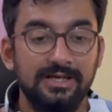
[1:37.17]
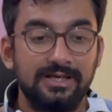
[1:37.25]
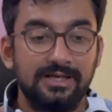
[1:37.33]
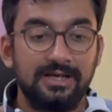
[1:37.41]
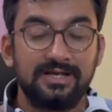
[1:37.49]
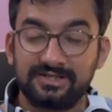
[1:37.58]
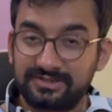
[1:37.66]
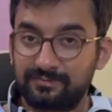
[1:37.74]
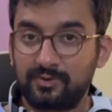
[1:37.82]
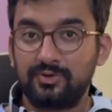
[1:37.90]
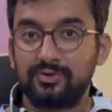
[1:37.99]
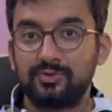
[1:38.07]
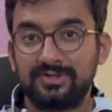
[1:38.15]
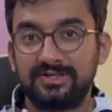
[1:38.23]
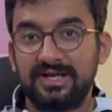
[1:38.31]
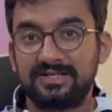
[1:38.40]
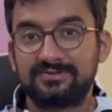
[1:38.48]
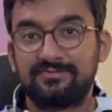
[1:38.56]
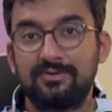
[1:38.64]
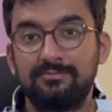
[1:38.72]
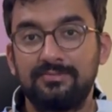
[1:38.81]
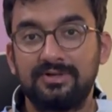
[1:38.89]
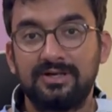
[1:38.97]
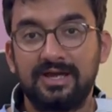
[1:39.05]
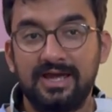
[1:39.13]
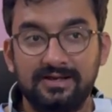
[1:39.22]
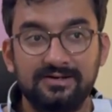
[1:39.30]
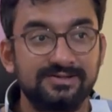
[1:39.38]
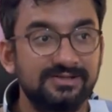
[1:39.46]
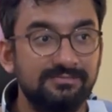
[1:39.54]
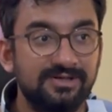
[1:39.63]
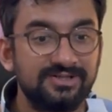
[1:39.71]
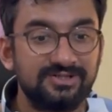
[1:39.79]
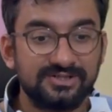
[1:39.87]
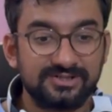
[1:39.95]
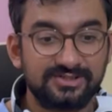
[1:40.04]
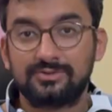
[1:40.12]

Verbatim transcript: It is prone to attacks from uh, hackers and malicious uh,